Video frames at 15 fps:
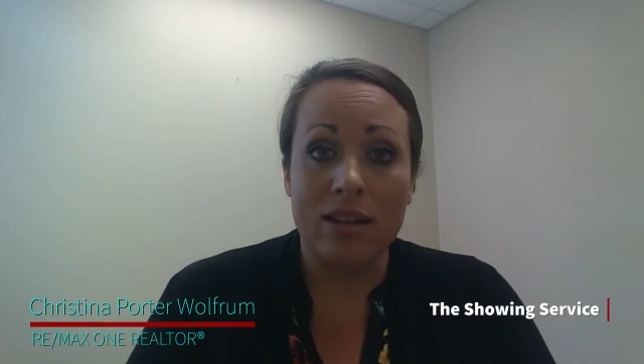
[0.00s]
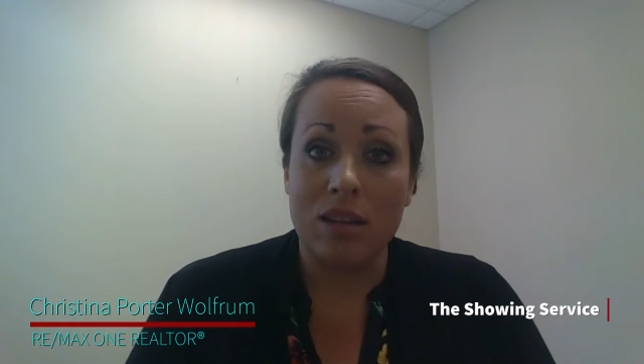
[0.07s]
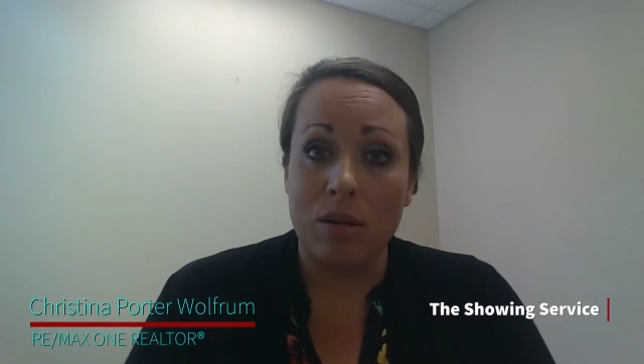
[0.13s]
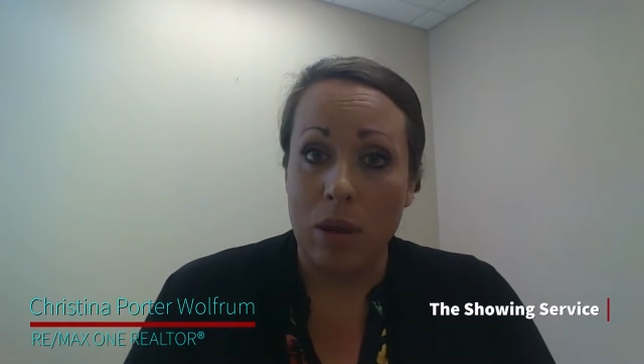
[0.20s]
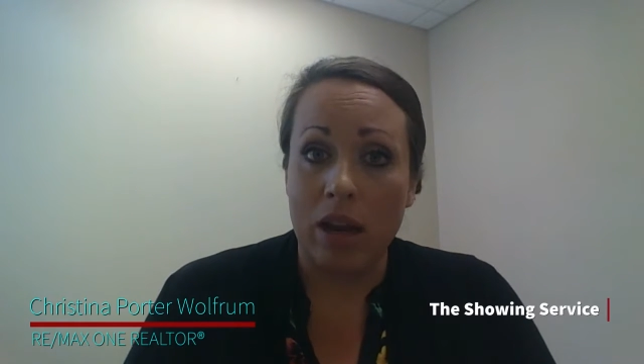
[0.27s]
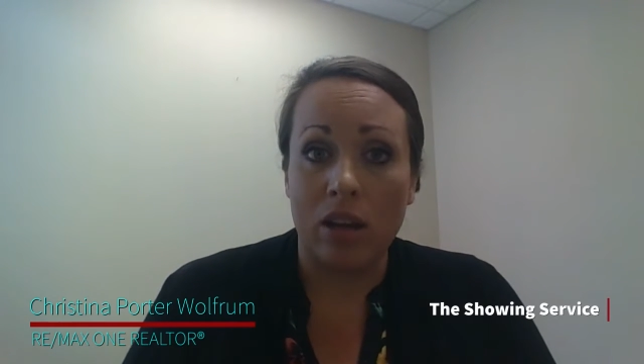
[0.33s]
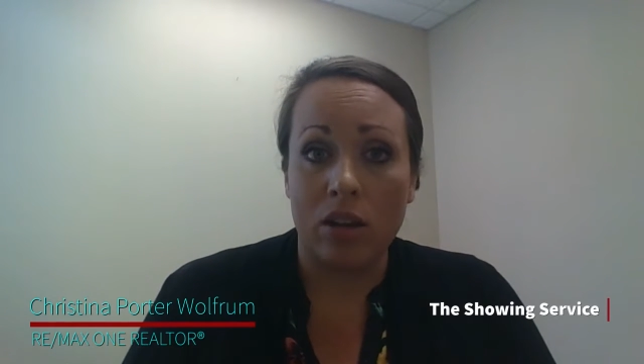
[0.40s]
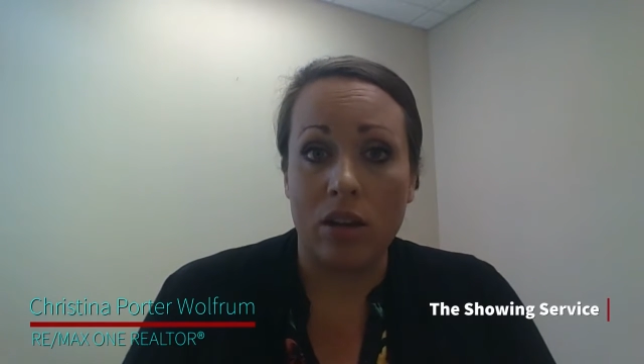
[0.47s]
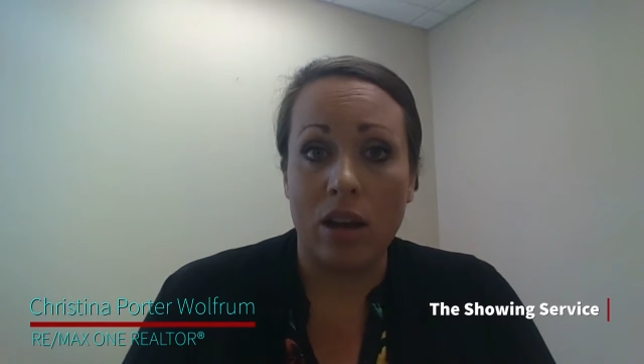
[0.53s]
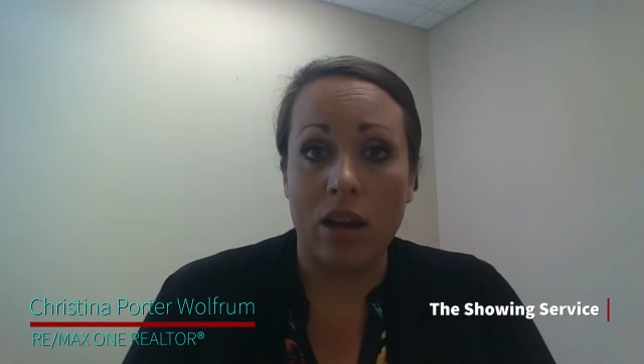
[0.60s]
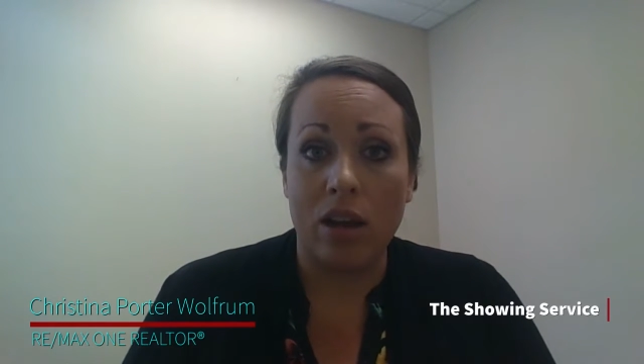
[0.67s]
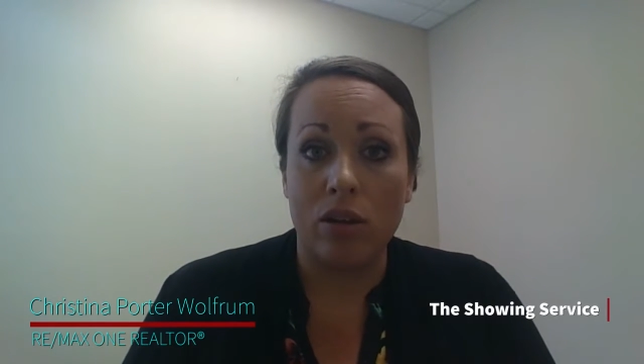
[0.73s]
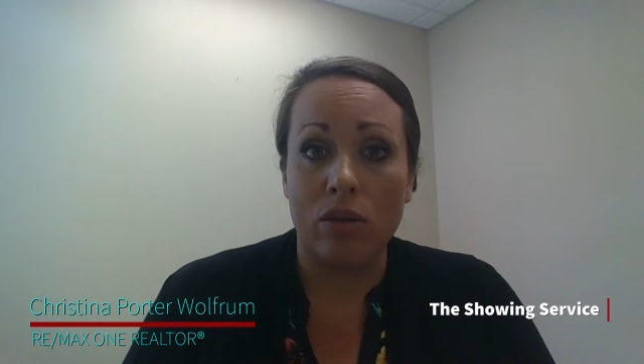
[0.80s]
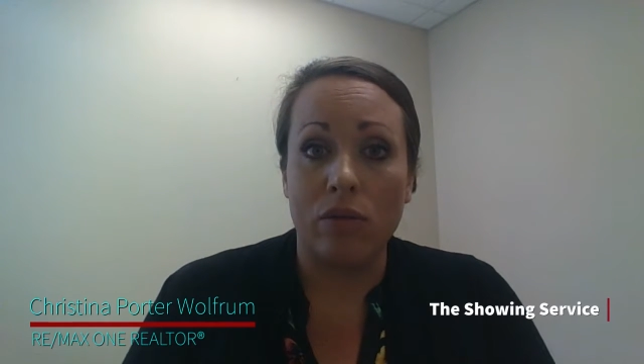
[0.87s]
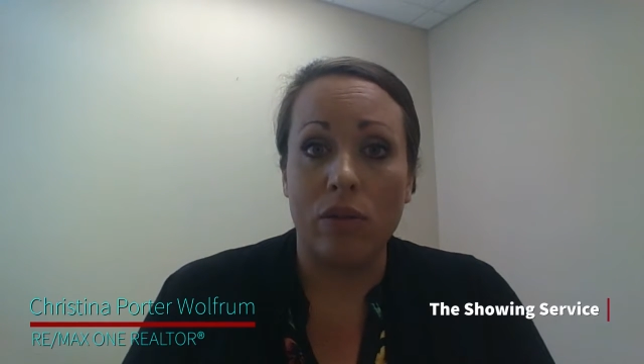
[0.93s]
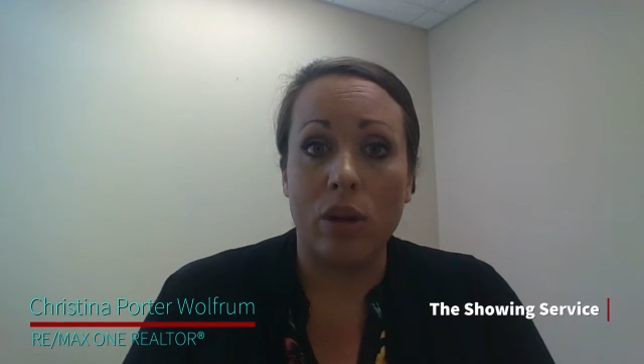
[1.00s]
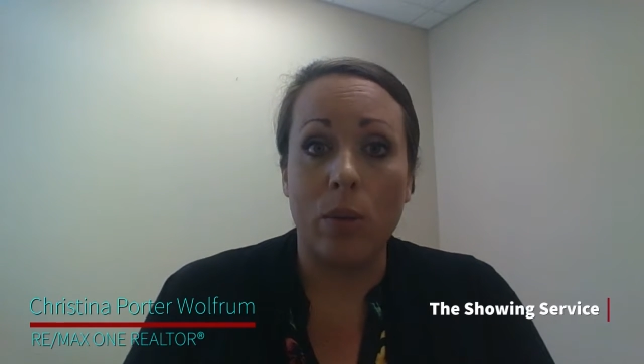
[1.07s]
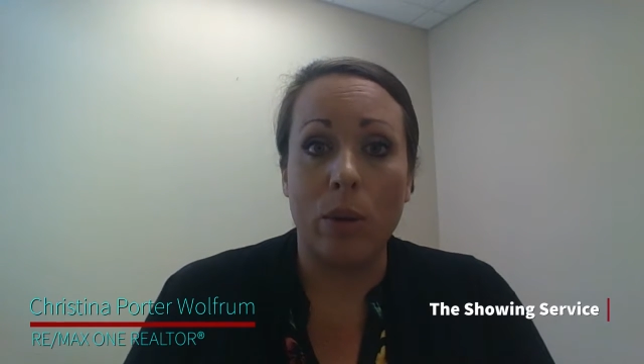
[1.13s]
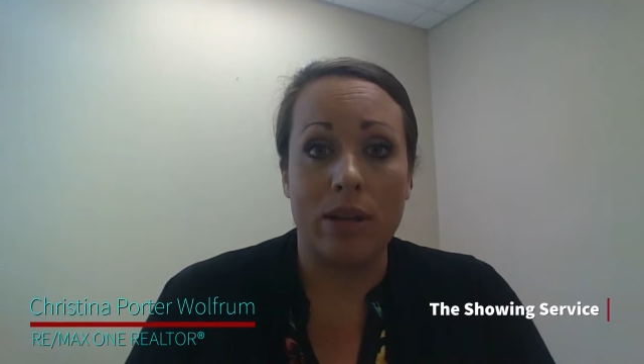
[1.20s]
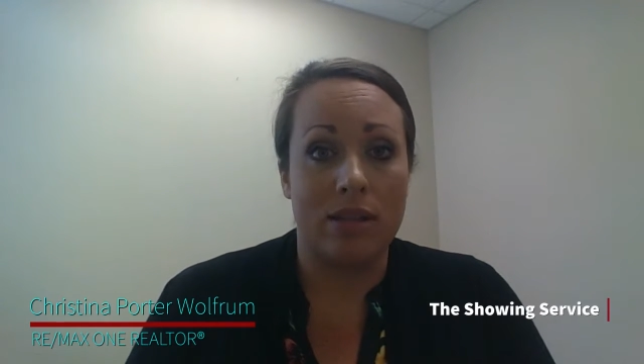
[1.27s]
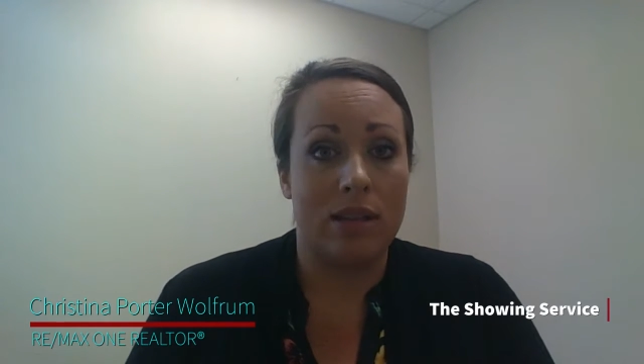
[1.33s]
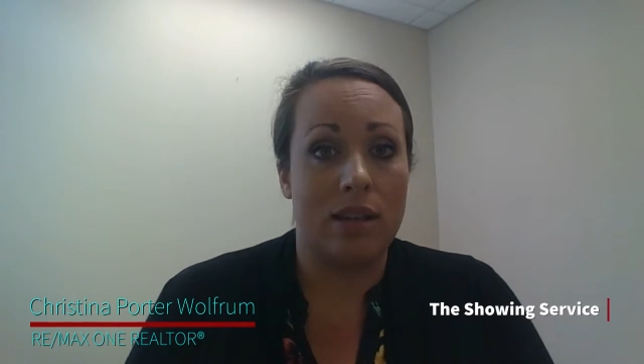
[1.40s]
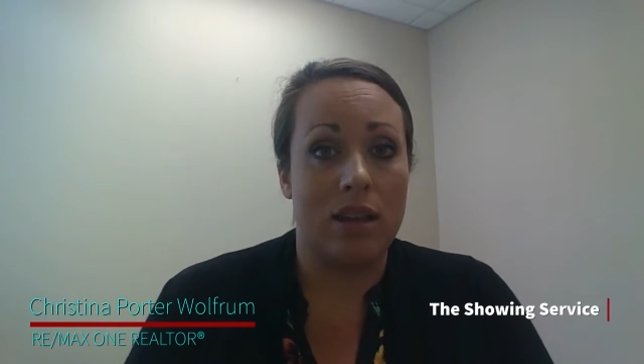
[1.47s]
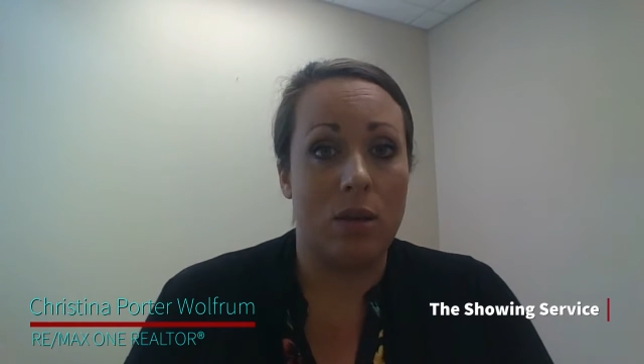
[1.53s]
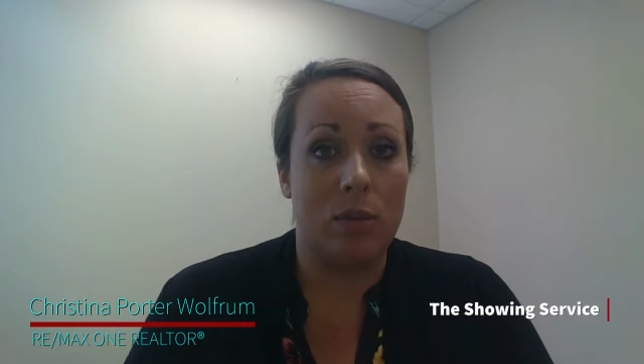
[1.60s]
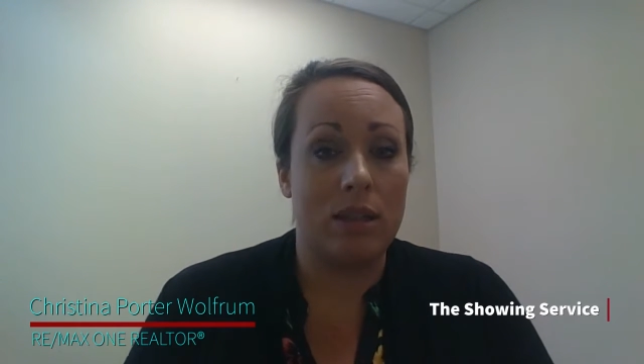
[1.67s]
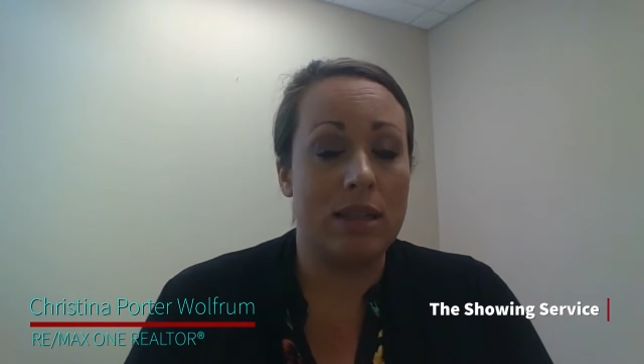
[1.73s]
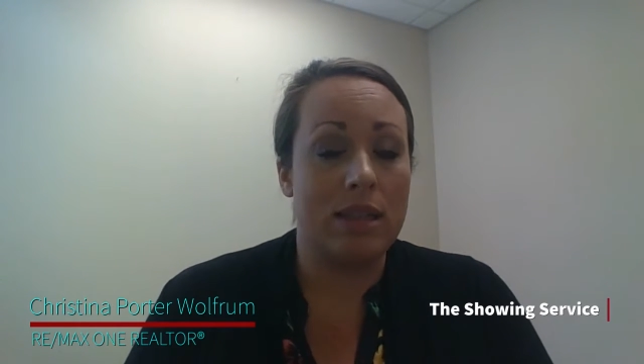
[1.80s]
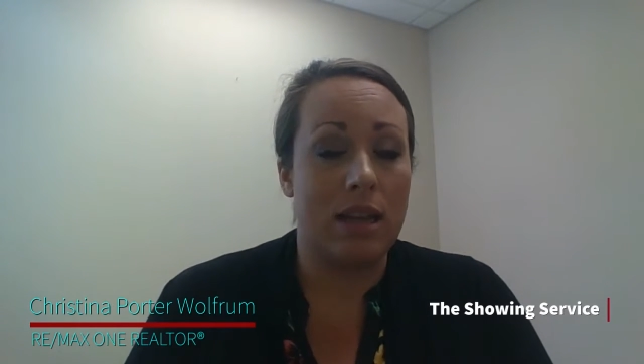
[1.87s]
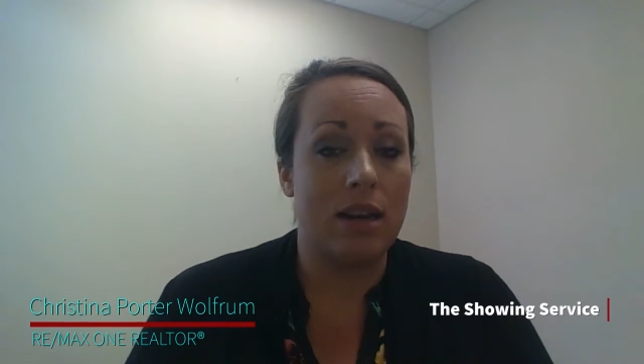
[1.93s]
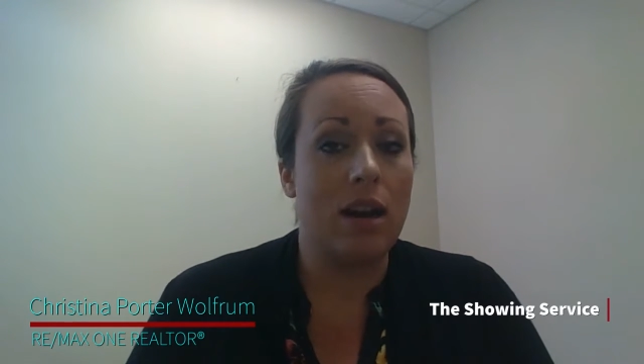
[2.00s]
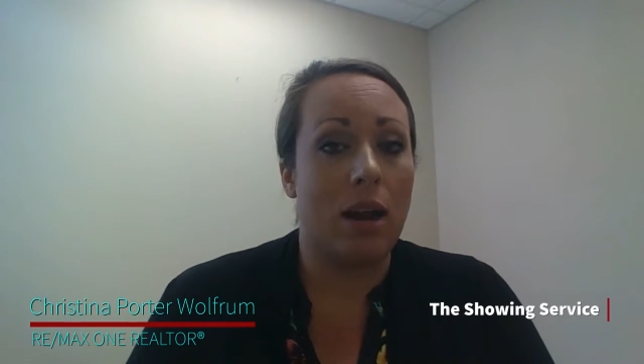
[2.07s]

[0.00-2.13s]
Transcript: depending on how you've requested that we set it